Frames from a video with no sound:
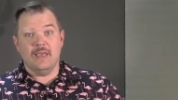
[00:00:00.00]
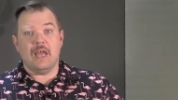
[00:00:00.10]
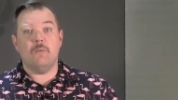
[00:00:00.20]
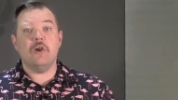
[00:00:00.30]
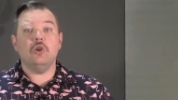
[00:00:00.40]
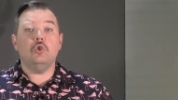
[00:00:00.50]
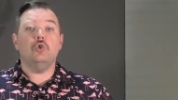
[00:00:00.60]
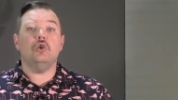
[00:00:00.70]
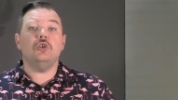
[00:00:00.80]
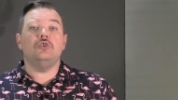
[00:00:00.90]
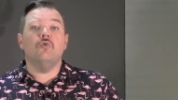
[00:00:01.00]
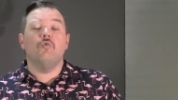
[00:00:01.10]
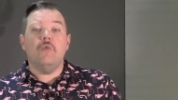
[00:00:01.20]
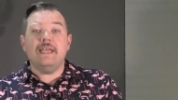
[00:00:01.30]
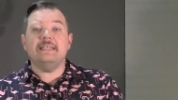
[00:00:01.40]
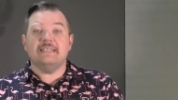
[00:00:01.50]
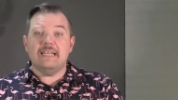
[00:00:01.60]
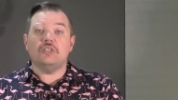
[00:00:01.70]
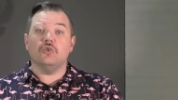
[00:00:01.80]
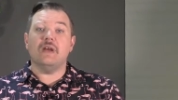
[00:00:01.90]
And we're going to look to
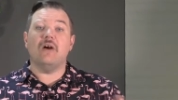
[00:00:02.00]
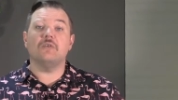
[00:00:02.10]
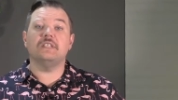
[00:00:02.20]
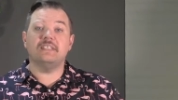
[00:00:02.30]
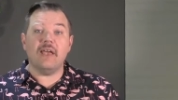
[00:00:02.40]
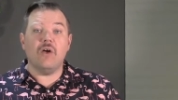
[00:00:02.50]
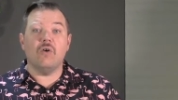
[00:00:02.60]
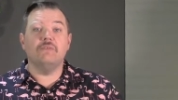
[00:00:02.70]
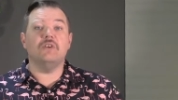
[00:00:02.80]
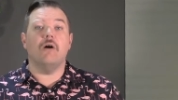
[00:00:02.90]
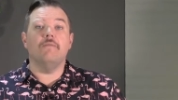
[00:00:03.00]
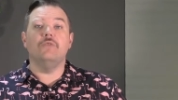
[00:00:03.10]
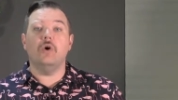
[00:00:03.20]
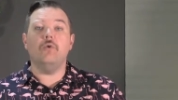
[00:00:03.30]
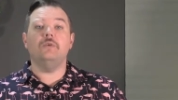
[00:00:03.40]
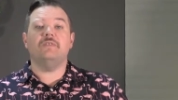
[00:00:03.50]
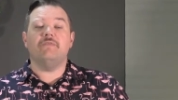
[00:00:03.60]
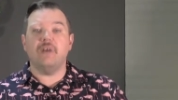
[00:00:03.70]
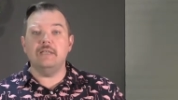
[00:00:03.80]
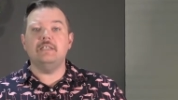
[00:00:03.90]
recenter ourselves on those
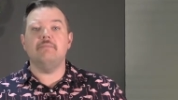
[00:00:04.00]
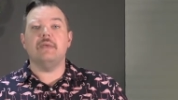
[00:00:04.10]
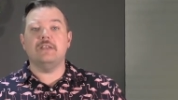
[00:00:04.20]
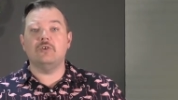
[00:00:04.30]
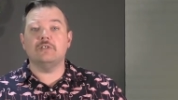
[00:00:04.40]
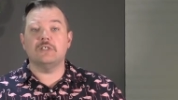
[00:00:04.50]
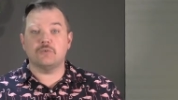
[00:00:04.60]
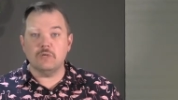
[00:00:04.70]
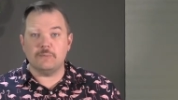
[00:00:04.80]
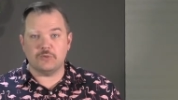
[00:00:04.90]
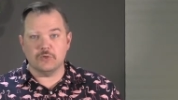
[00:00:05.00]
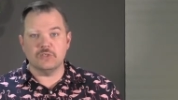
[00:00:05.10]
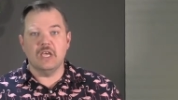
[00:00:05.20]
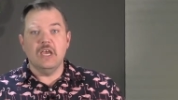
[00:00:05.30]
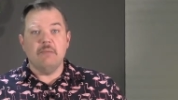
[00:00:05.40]
fundamental descriptors